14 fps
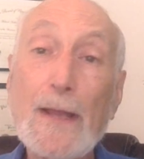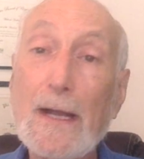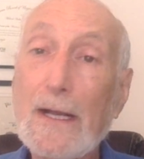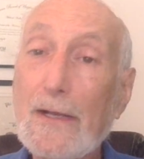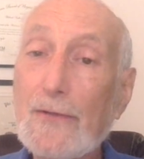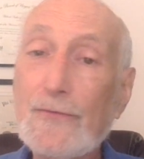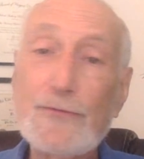
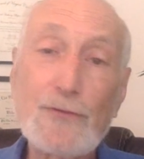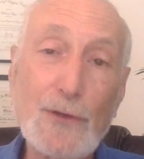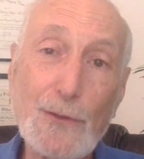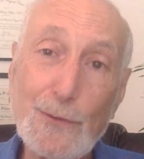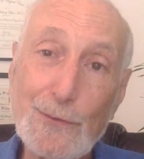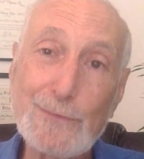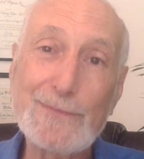Uh,
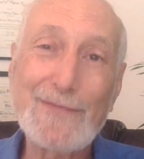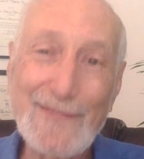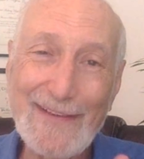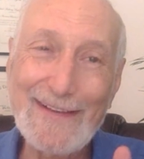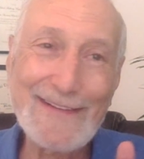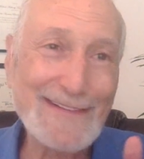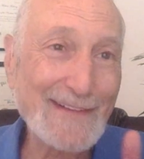so,
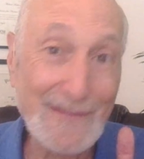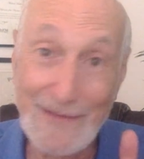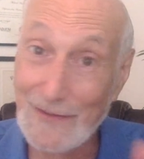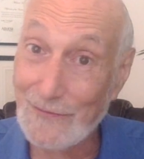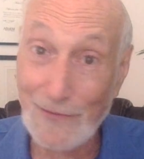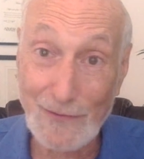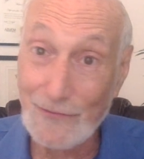uh,
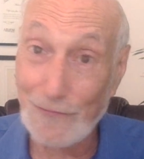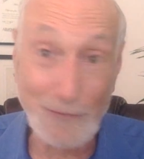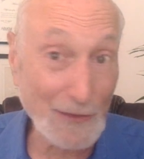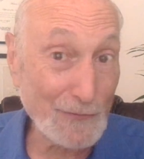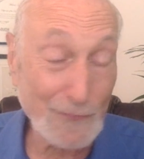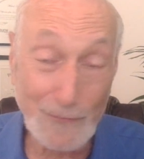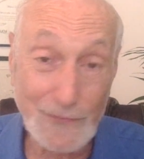these are
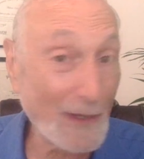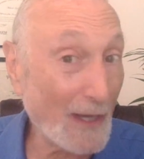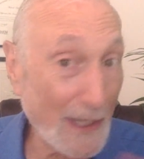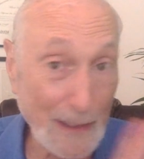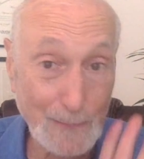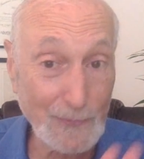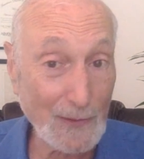stressful
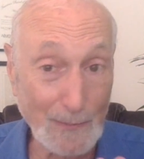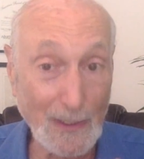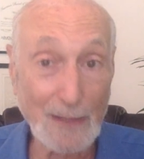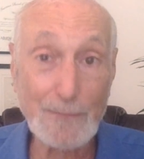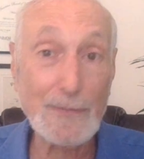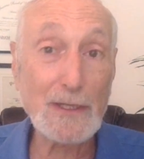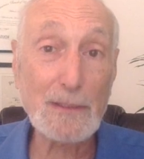times. I'm
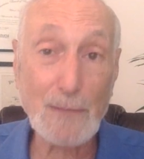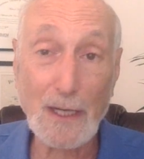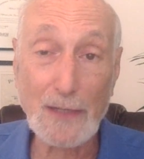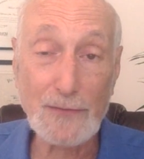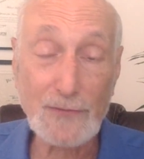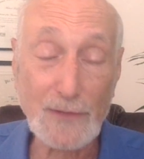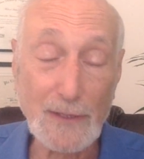not
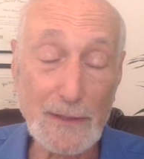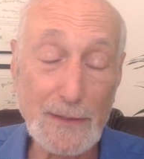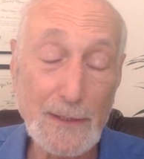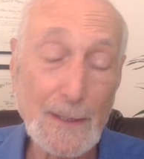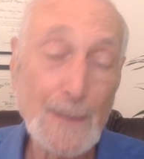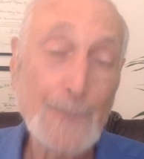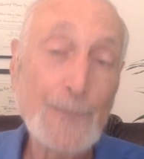minimizing it
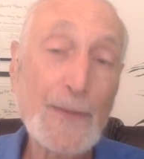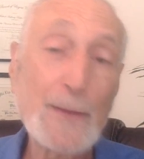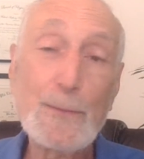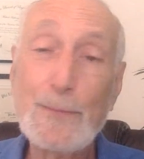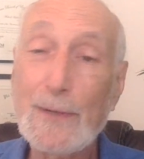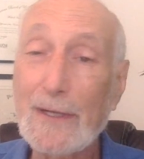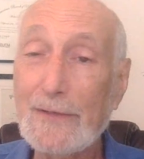
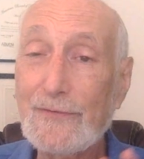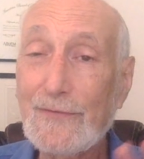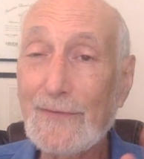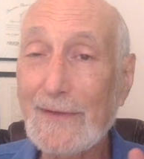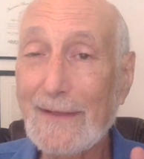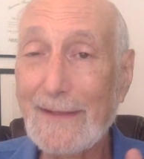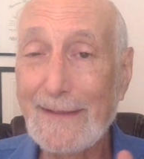
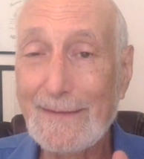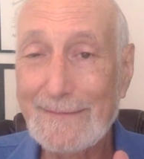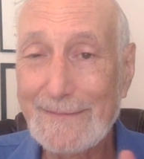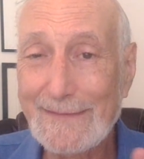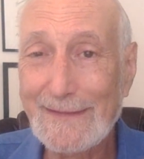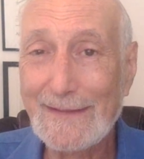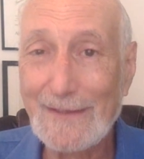but uh,
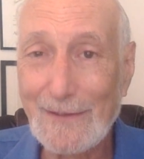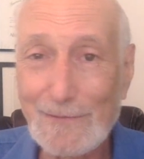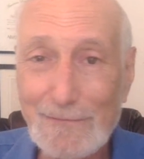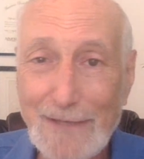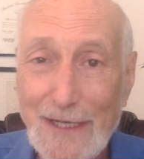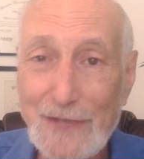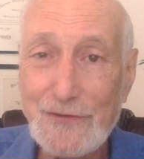you
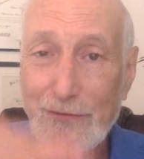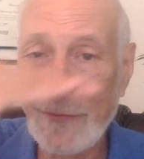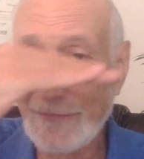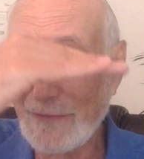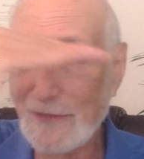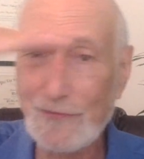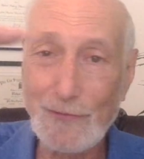know, raise your
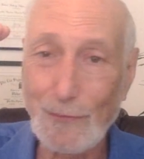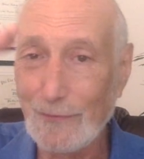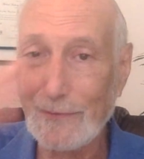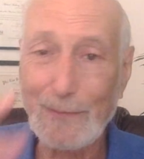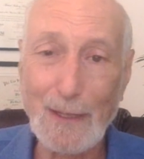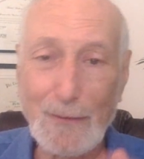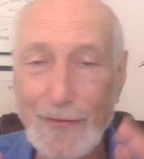
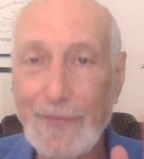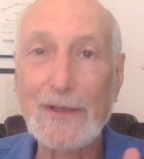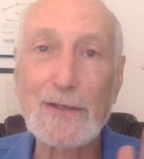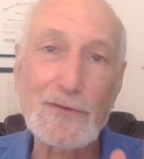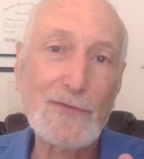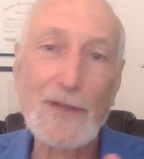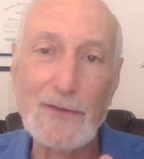threshold about
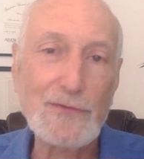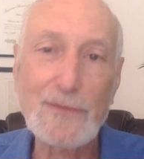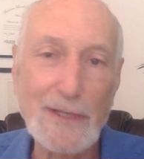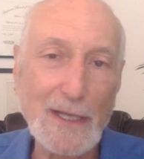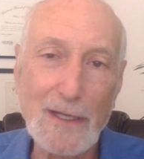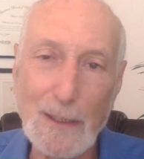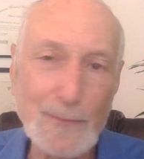things that
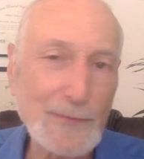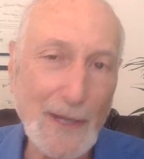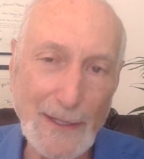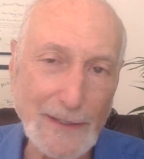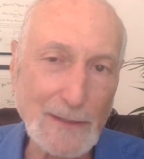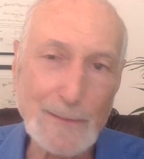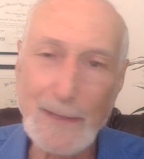you get
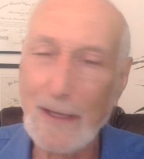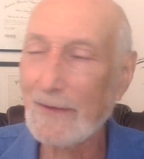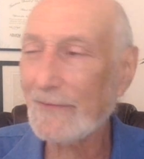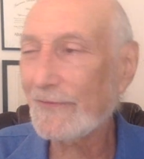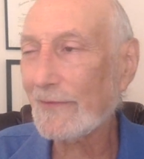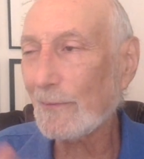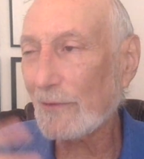uptight
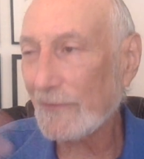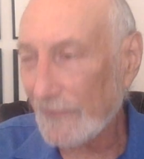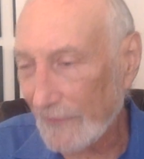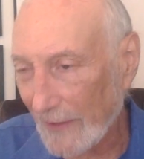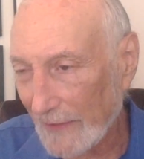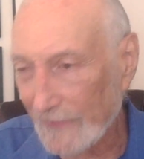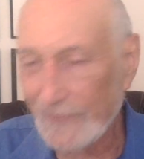about. If someone
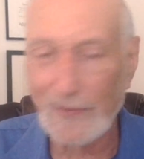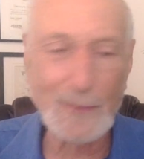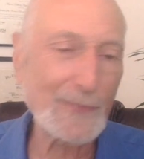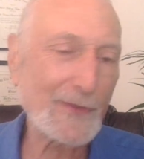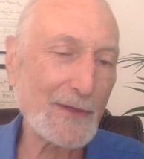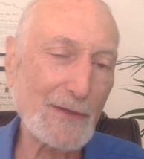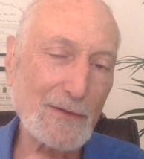says
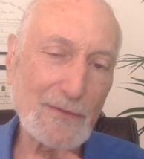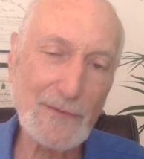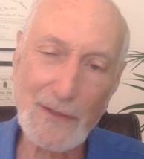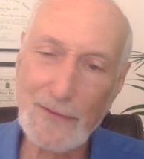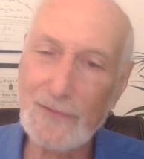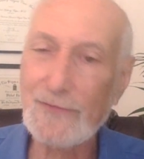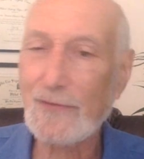something or
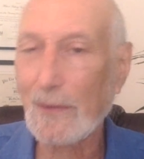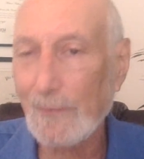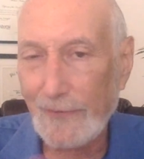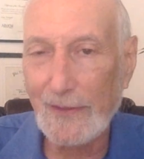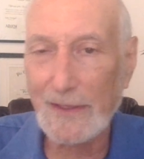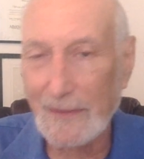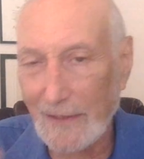does
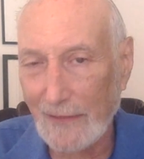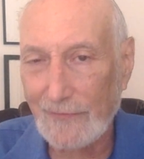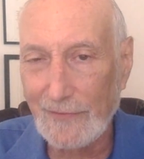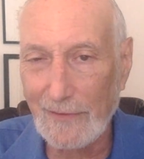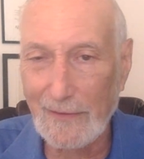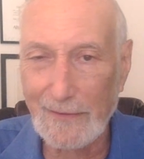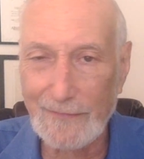something
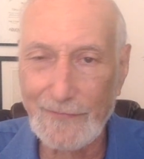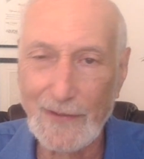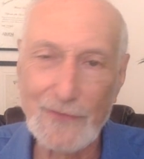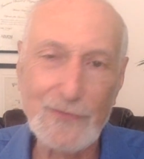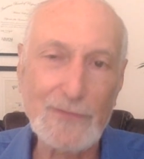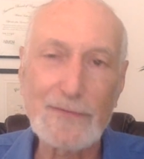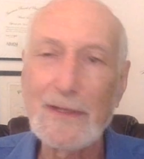that's a little
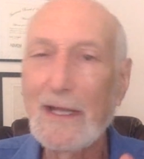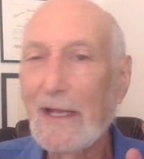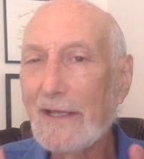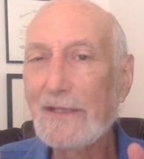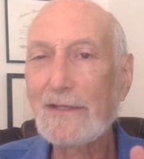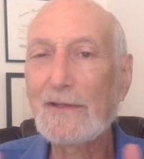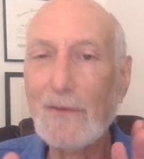offensive,
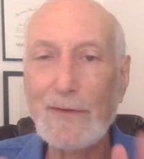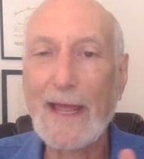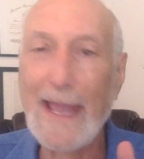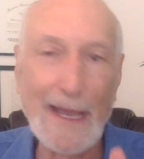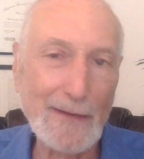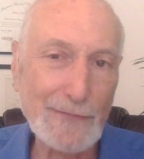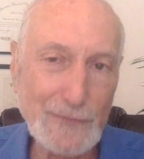you don't
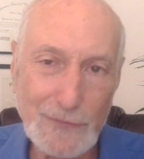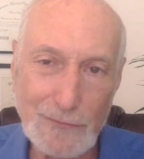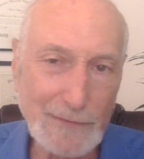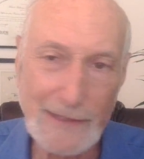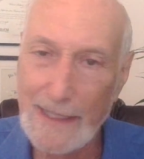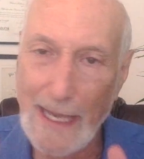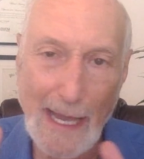have to
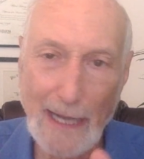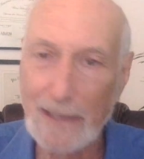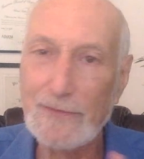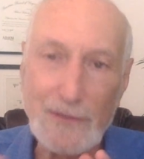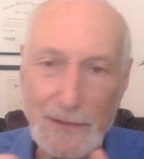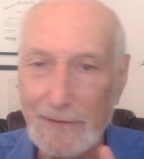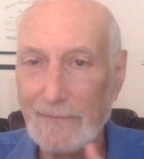
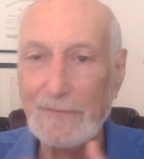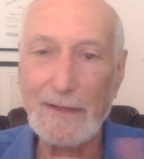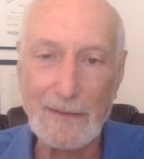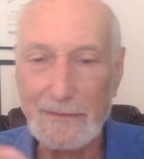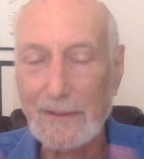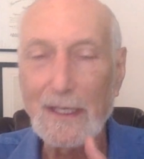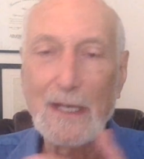react and,
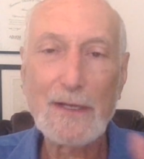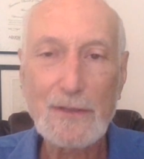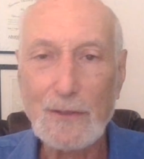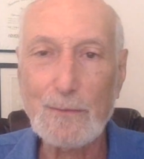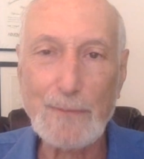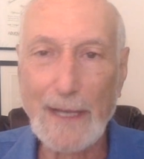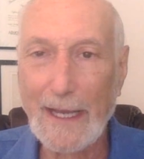and
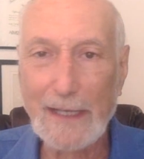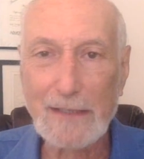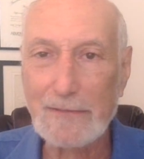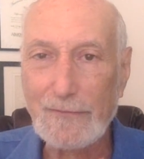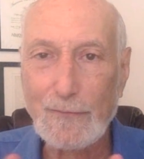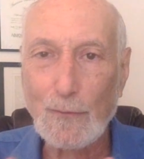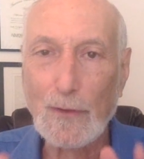go back
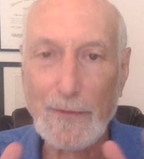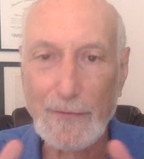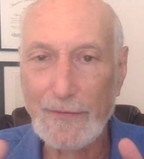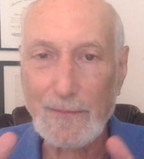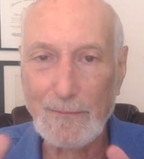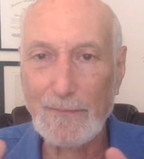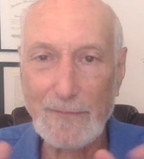and
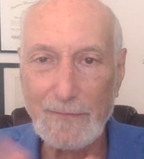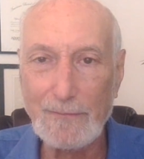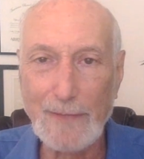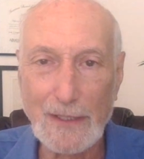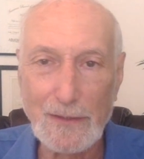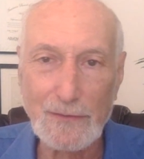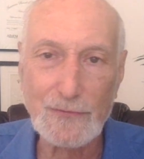forth and
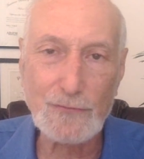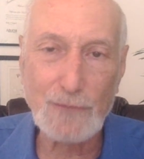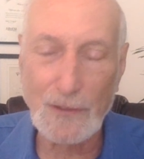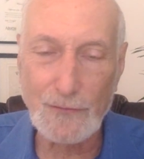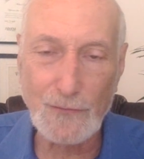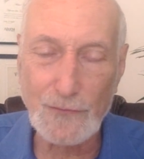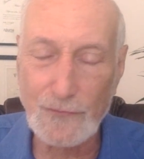make a
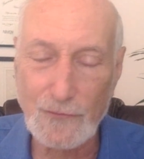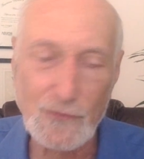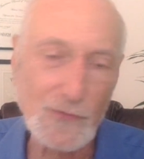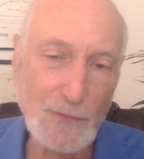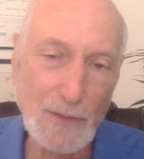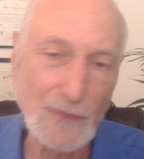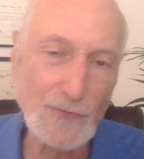stressful
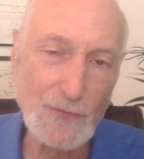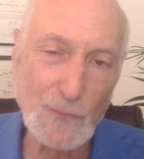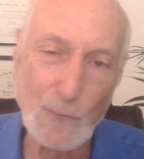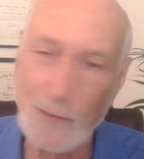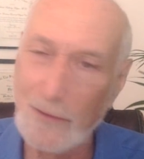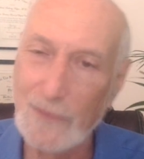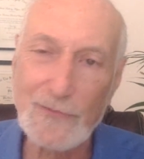
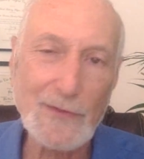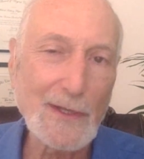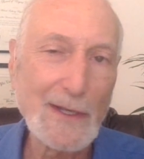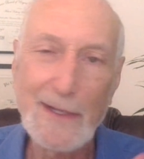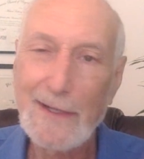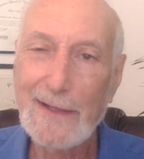situation worse.